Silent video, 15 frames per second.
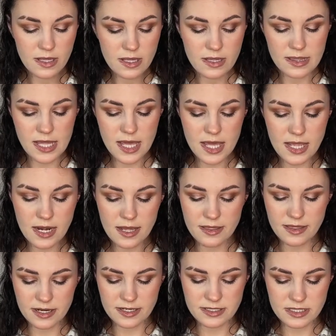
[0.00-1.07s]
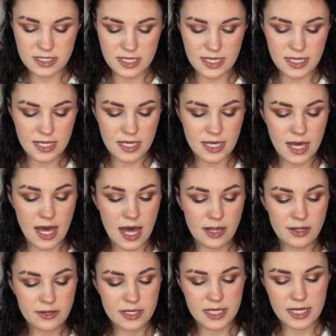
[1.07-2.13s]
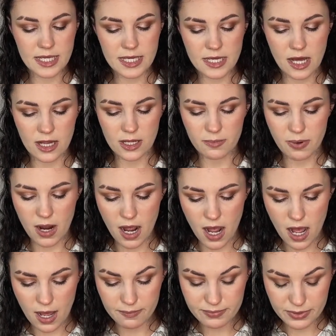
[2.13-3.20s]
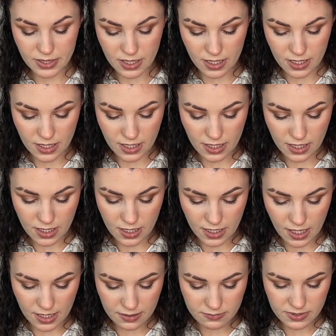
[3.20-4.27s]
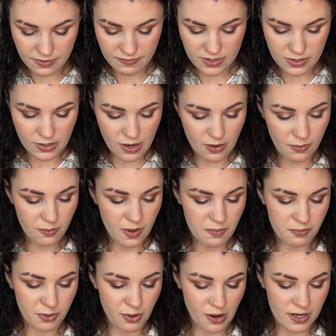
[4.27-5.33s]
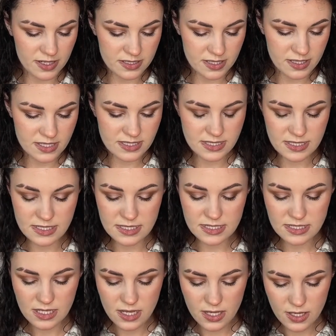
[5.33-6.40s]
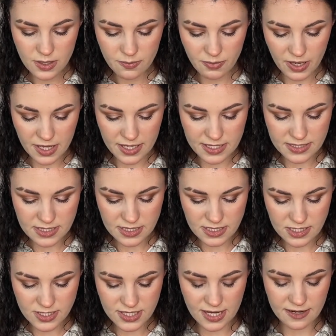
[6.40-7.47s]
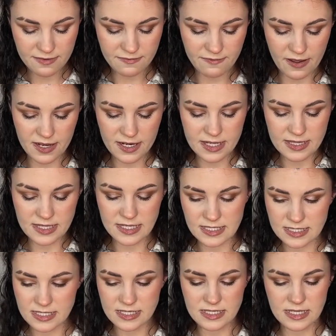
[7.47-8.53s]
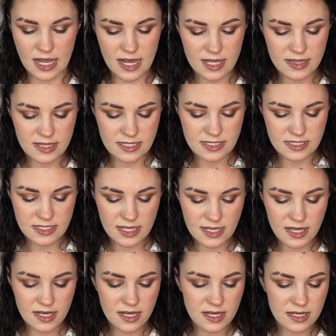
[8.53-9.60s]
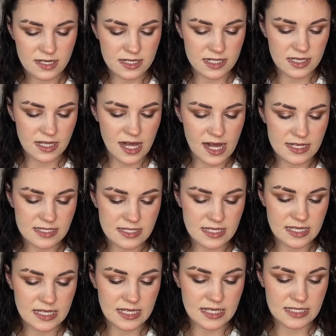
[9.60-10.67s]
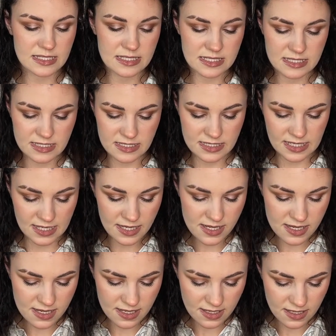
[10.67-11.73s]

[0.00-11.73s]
Then there's the Hello Kitty Colourpop. I don't even know what product this is, but it's in the shade Fun in the Sun. This is like a glossy stick.